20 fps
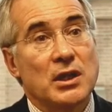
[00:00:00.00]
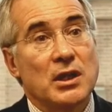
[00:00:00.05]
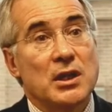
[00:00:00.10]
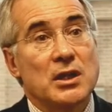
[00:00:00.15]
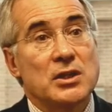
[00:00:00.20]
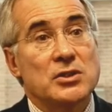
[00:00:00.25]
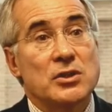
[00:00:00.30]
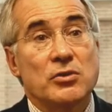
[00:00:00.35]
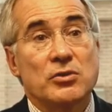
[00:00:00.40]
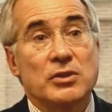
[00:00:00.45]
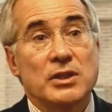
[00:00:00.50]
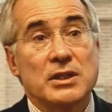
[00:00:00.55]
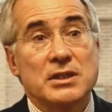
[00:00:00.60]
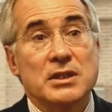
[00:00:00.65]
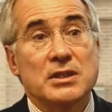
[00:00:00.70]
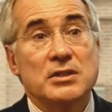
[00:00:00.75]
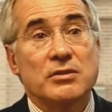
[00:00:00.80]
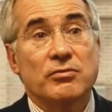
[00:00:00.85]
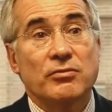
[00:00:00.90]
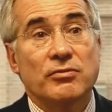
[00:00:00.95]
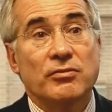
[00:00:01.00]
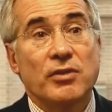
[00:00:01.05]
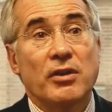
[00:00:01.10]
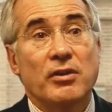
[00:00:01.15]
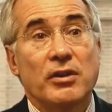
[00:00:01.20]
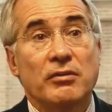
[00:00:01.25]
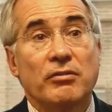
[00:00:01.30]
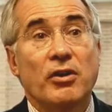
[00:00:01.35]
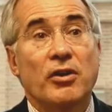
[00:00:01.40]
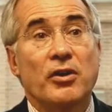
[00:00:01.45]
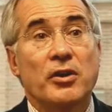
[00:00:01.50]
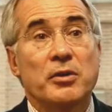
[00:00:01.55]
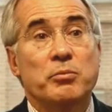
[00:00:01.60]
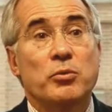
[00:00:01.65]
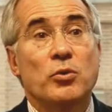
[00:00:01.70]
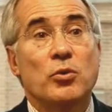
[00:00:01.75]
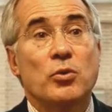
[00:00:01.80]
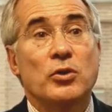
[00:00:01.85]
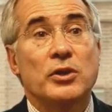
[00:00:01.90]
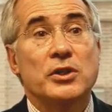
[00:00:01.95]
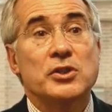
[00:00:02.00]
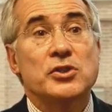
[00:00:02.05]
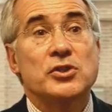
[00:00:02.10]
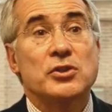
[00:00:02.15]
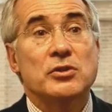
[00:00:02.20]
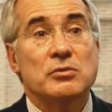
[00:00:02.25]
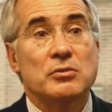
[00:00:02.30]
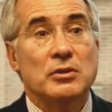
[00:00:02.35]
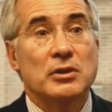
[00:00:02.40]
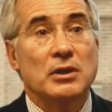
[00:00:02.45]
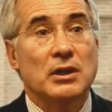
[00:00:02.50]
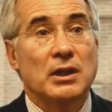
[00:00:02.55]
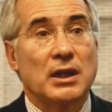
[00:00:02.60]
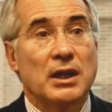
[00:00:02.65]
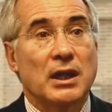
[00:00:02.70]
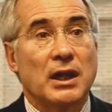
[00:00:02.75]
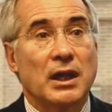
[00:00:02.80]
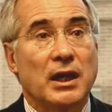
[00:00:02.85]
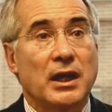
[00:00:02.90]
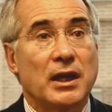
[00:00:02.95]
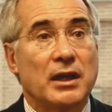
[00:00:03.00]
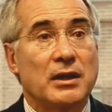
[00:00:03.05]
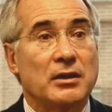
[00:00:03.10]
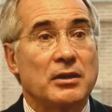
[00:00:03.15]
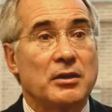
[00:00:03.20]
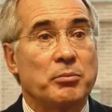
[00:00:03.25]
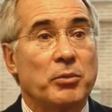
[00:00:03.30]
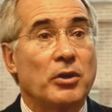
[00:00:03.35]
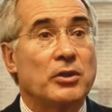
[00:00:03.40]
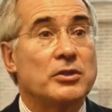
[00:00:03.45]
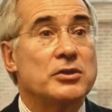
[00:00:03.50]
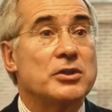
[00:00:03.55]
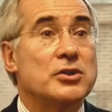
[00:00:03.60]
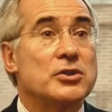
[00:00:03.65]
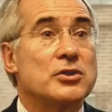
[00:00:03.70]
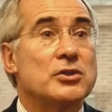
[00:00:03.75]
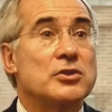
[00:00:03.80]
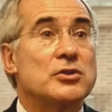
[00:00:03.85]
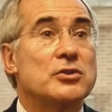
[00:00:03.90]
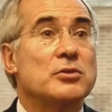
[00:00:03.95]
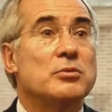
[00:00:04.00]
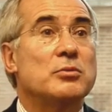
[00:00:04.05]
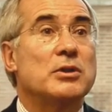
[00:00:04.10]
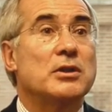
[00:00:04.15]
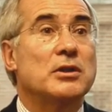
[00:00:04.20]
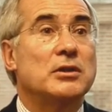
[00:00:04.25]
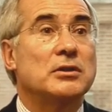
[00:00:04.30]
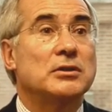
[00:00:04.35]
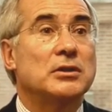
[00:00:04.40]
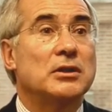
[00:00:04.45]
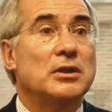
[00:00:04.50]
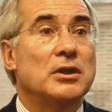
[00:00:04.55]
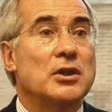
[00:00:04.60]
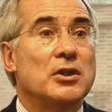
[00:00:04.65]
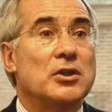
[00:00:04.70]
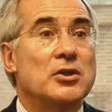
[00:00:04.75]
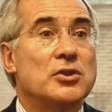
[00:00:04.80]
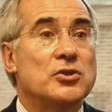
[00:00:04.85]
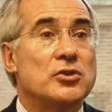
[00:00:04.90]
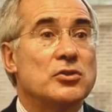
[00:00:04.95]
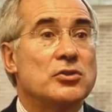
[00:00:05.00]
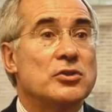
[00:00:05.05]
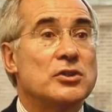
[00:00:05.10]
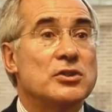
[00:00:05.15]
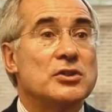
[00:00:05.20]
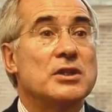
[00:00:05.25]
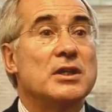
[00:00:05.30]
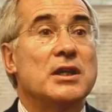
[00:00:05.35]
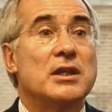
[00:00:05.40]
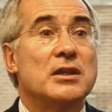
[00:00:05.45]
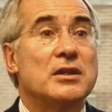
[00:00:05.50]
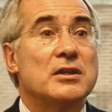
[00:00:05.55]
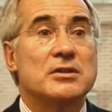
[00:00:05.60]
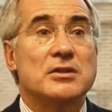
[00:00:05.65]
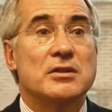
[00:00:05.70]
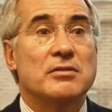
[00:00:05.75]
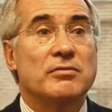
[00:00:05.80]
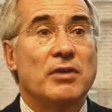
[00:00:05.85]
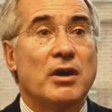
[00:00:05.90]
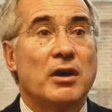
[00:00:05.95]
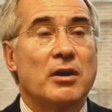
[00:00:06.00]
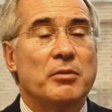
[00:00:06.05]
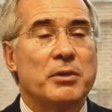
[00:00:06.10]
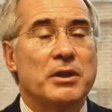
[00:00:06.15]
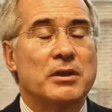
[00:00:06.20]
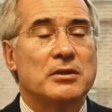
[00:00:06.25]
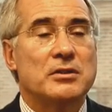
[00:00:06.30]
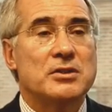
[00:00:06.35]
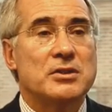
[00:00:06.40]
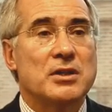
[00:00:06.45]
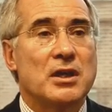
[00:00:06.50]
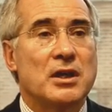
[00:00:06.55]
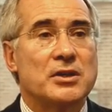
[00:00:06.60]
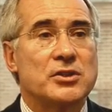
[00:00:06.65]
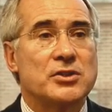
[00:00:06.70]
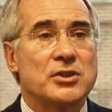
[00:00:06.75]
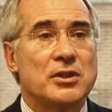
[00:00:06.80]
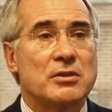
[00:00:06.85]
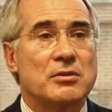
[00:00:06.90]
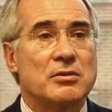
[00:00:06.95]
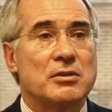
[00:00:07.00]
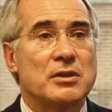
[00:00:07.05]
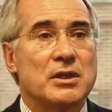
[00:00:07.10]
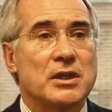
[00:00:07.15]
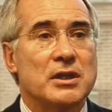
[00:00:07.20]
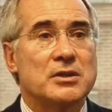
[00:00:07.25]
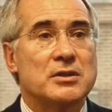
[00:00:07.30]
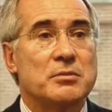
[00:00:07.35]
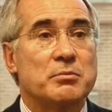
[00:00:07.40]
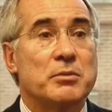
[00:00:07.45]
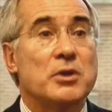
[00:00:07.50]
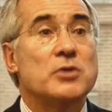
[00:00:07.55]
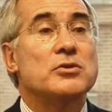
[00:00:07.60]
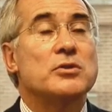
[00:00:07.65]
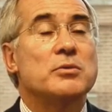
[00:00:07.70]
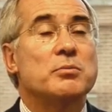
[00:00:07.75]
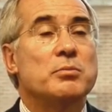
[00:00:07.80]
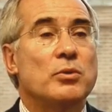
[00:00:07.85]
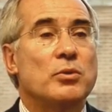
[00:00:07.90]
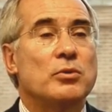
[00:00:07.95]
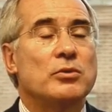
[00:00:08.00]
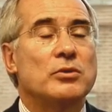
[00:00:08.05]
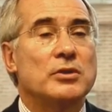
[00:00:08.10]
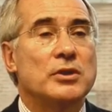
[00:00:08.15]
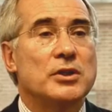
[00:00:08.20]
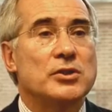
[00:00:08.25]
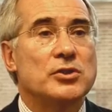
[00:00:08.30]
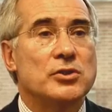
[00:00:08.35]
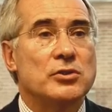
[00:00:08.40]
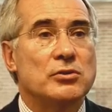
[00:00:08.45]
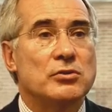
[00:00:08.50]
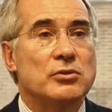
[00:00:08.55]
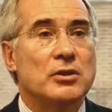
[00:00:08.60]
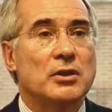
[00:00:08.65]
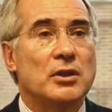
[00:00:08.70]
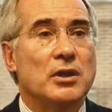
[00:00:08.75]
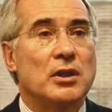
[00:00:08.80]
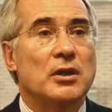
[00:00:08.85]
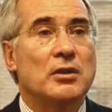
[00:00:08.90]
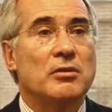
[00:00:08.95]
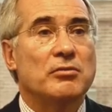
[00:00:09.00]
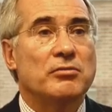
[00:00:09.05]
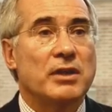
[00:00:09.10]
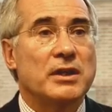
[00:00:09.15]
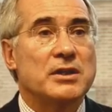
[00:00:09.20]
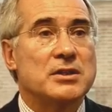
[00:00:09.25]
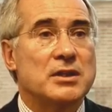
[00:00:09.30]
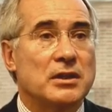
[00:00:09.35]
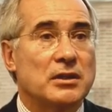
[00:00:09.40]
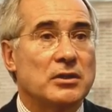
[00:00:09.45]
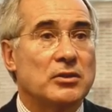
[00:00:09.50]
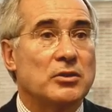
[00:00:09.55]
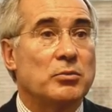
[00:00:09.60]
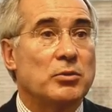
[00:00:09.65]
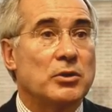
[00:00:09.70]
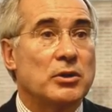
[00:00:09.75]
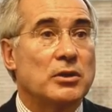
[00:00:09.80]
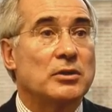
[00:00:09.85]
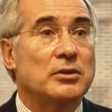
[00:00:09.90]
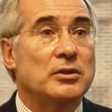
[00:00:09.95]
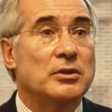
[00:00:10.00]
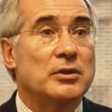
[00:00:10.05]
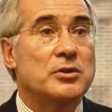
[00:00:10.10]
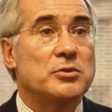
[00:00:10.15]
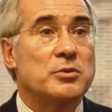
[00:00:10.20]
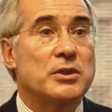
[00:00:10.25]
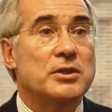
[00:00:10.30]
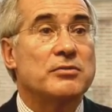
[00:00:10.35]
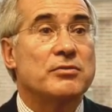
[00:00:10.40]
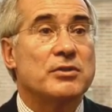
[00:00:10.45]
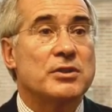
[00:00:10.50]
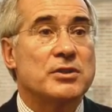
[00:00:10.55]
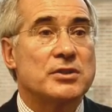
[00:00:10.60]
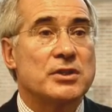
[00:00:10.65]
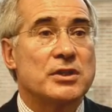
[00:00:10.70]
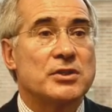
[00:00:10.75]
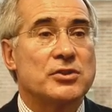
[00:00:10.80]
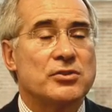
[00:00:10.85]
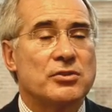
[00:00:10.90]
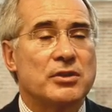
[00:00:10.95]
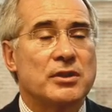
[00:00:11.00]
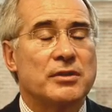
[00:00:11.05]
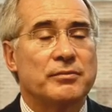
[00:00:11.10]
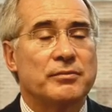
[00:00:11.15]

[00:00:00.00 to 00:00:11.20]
So this is a very, very broad issue, and the politicians of the world shouldn't see it as an environmental sideshow. It's the most important issue facing the world in the 21st century.